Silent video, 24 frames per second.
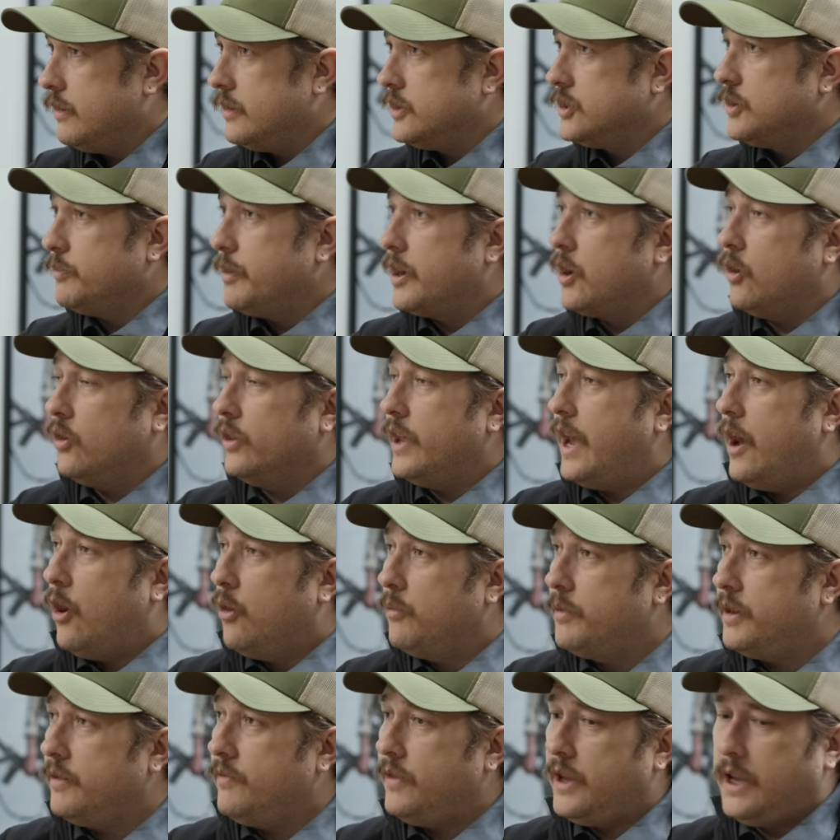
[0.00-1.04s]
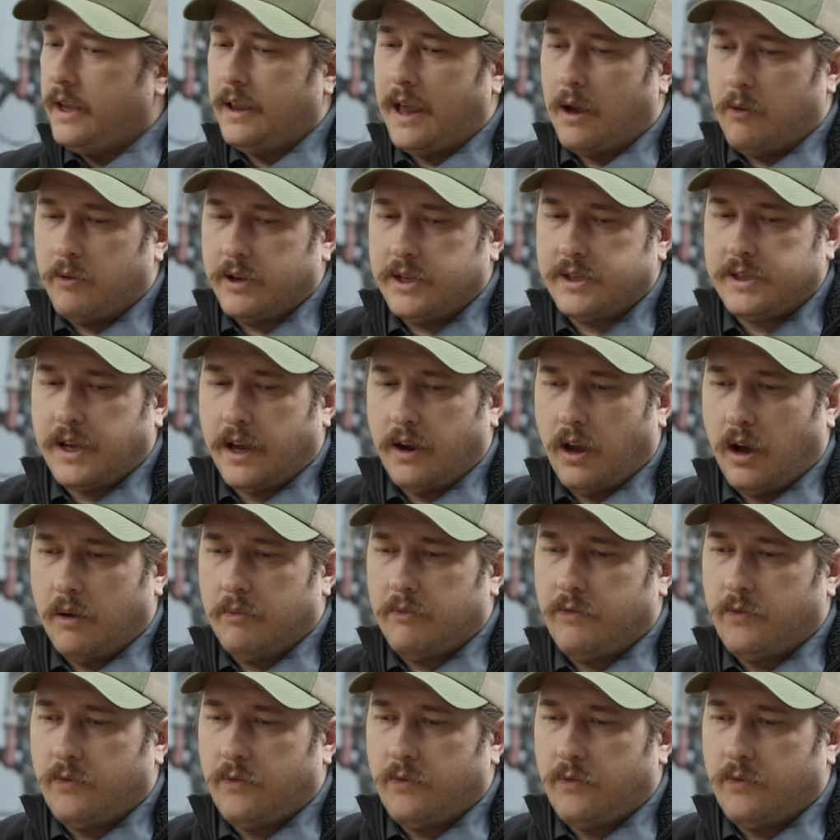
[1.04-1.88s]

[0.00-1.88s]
This is a big old LBV that we set up